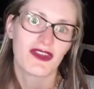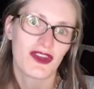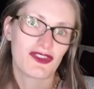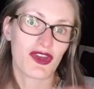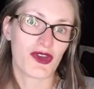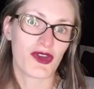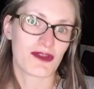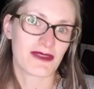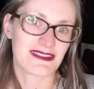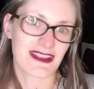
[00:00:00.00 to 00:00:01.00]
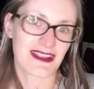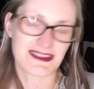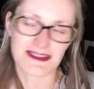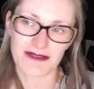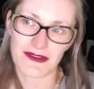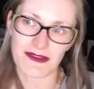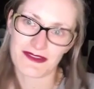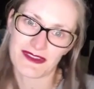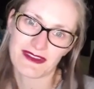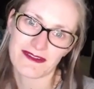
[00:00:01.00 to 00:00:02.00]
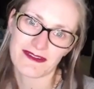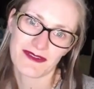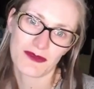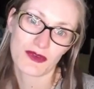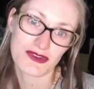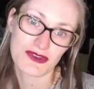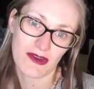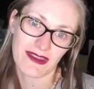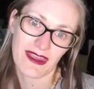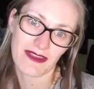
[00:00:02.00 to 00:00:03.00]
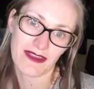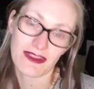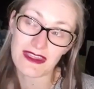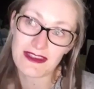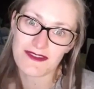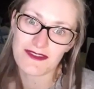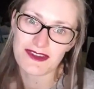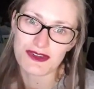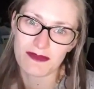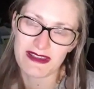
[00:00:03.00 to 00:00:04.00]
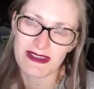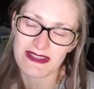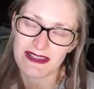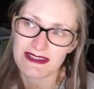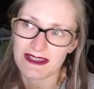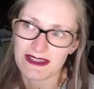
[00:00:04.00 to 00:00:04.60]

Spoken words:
herd mentality rather than what do I need, the individual mentality.